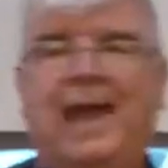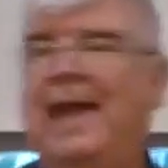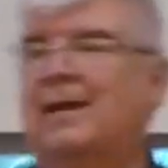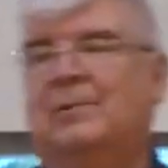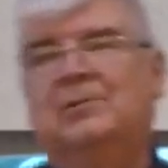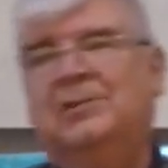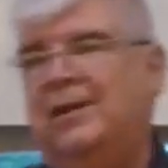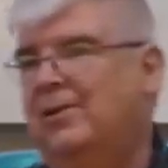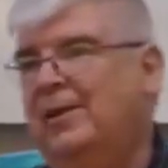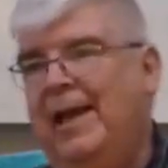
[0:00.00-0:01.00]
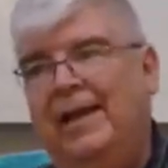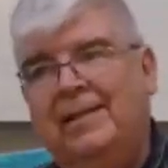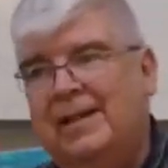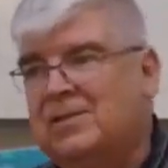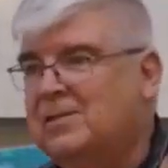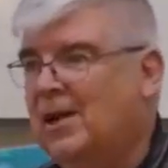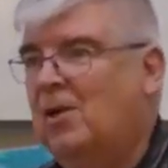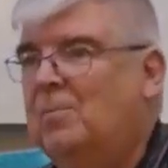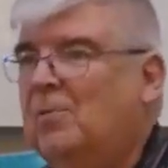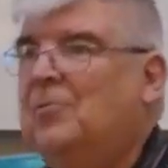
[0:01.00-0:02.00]
to animals, and here again, that's a
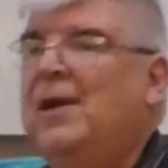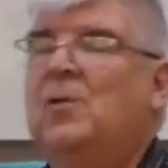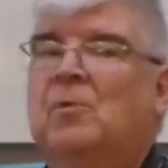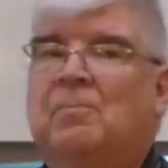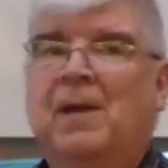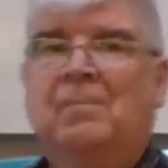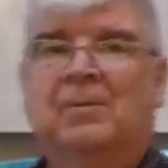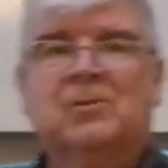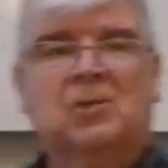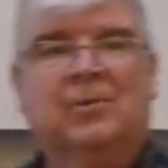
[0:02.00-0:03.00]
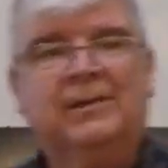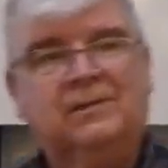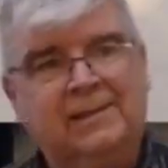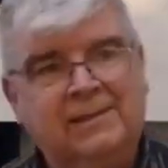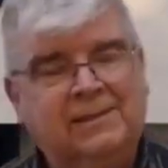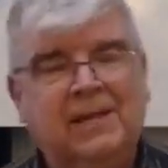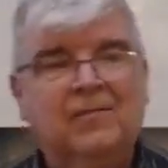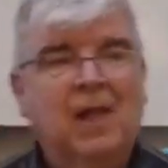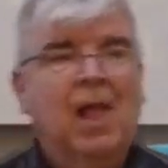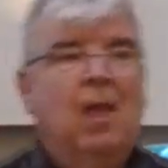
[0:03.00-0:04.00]
terrible thing when people are so insensitive,